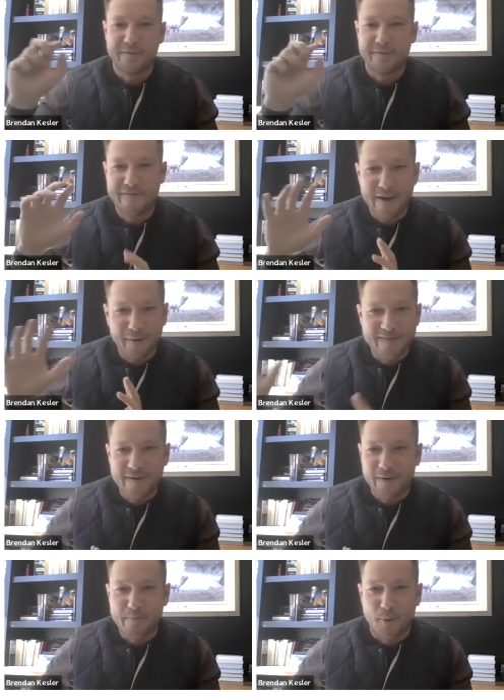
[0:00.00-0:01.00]
Very,
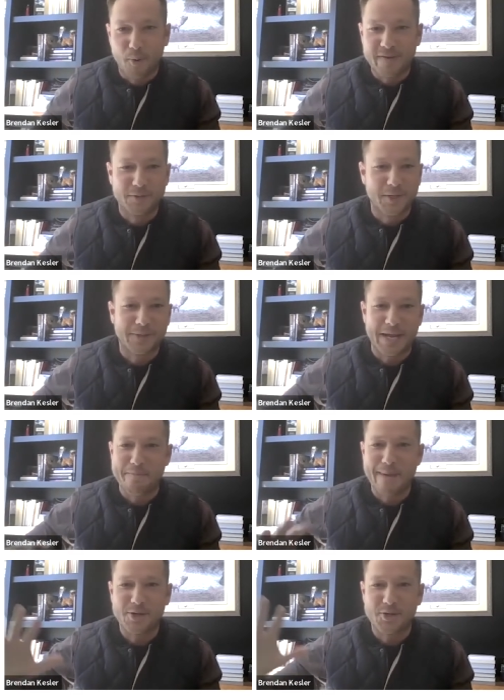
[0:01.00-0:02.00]
very important. If you look at like a
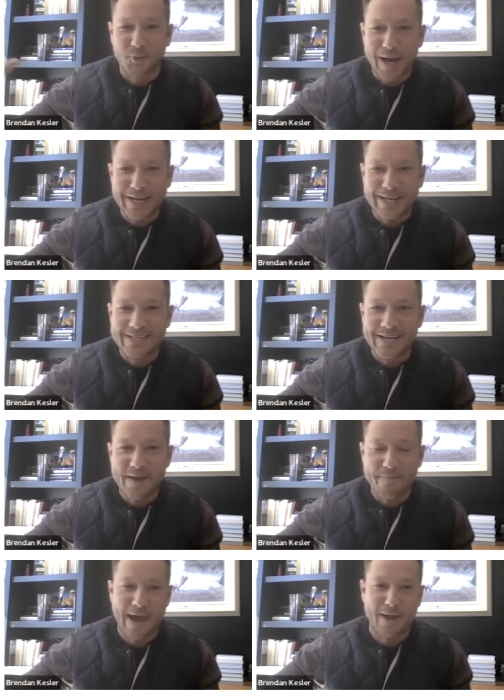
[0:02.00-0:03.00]
Mediterranean
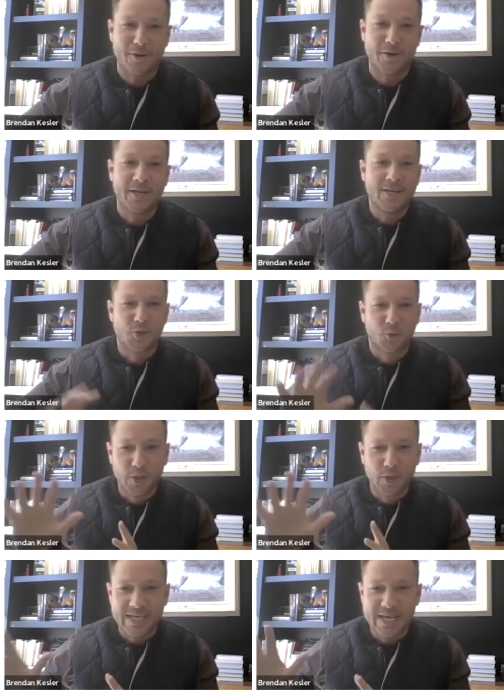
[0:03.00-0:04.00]
diet pattern, it's a
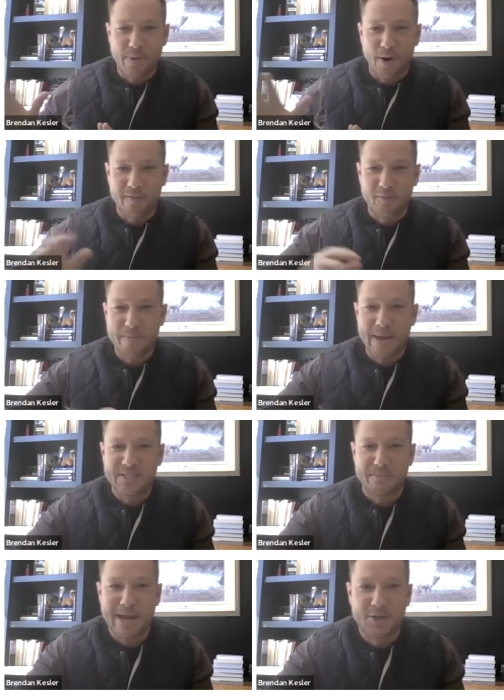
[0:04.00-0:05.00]
really key part of what
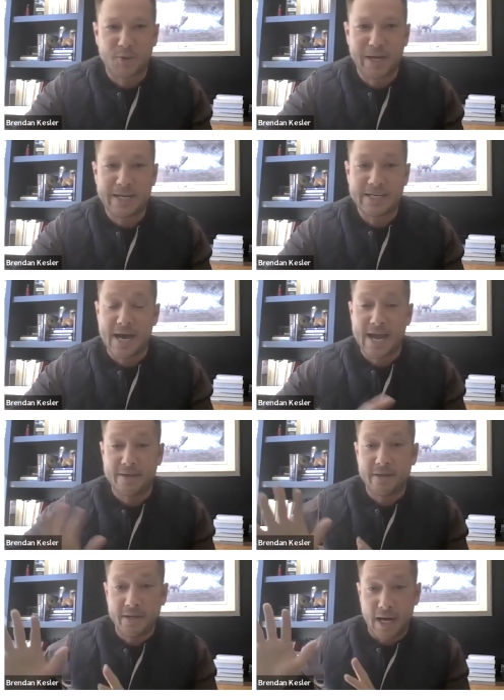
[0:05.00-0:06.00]
makes a Mediterranean
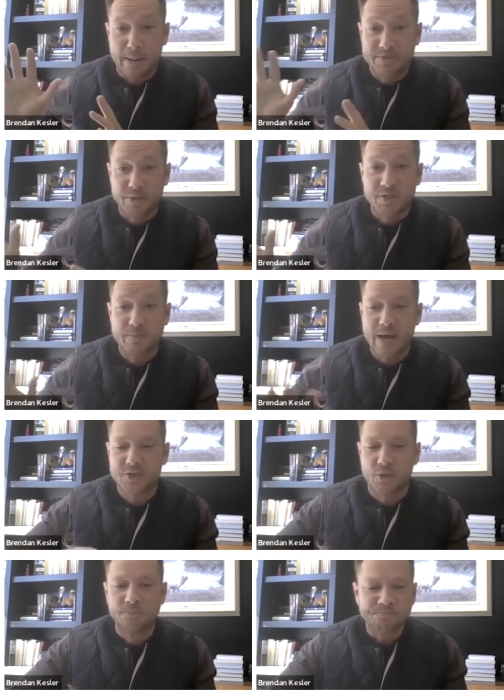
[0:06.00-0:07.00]
diet so
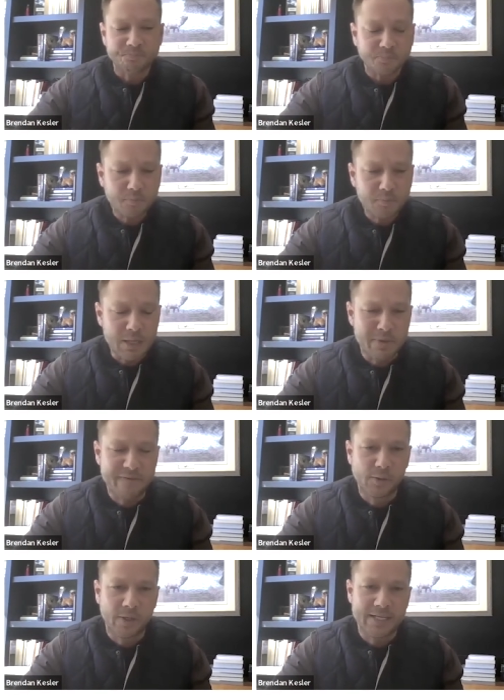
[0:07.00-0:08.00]
special. But
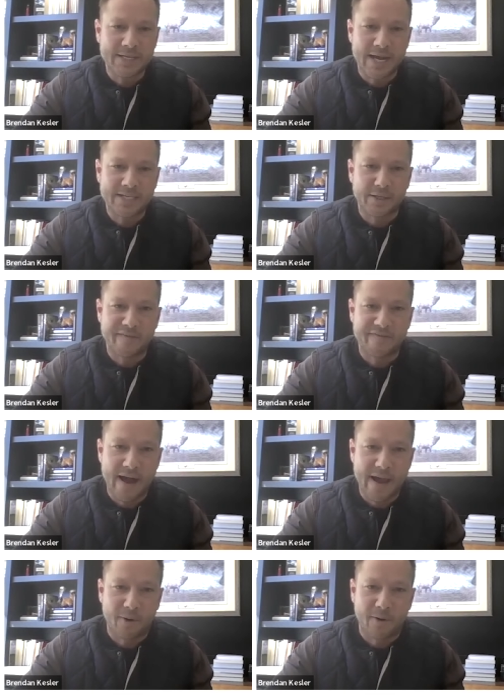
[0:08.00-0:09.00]
if you look at dietary
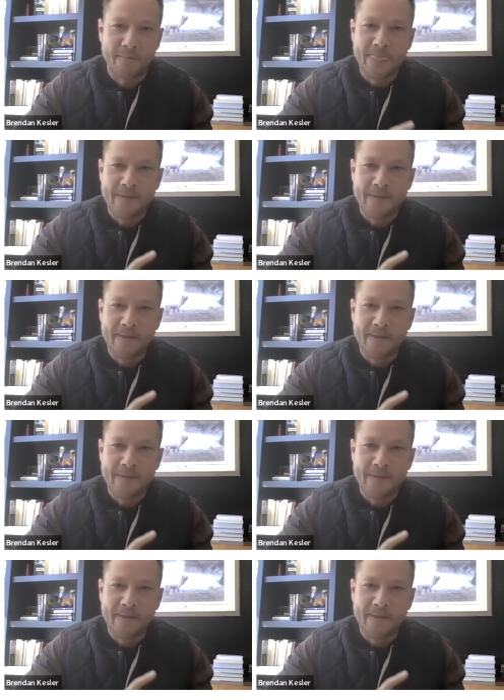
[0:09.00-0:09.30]
fiber,